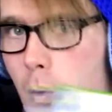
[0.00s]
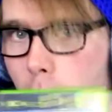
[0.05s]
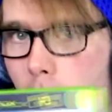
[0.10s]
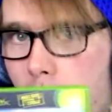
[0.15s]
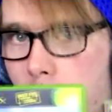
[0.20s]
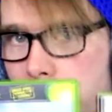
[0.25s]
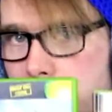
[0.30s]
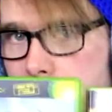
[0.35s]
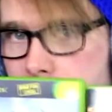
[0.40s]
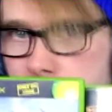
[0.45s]

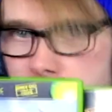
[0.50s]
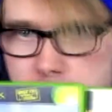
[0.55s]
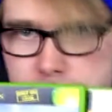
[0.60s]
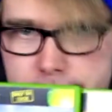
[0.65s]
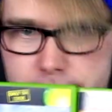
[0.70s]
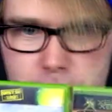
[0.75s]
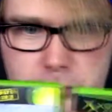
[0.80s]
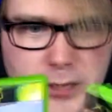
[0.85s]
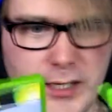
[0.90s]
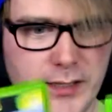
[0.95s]
1...
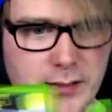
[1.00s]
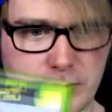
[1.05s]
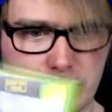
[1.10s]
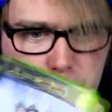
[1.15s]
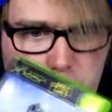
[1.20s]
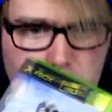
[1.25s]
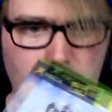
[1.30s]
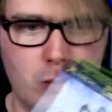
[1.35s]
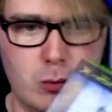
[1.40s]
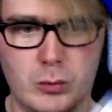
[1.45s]

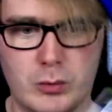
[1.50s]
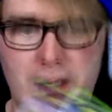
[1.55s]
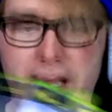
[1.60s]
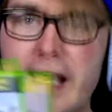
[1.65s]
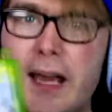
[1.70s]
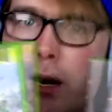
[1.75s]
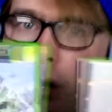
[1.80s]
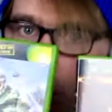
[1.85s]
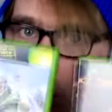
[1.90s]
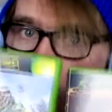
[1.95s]

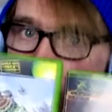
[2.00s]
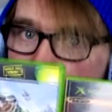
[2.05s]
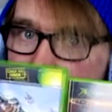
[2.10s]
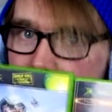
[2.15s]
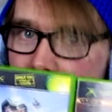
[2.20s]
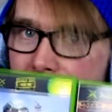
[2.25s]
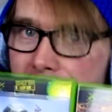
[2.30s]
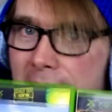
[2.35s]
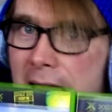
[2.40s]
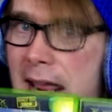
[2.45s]
Halo
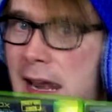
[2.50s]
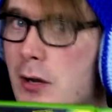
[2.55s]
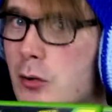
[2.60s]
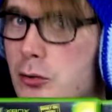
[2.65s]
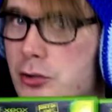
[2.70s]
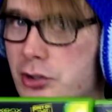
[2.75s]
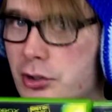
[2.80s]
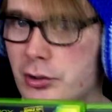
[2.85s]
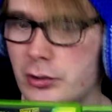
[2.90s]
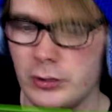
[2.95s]
1 and
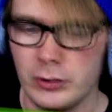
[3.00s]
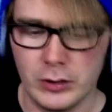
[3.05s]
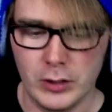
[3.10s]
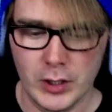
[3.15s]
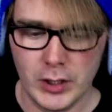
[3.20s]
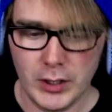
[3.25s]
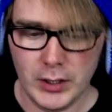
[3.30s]
Halo 2.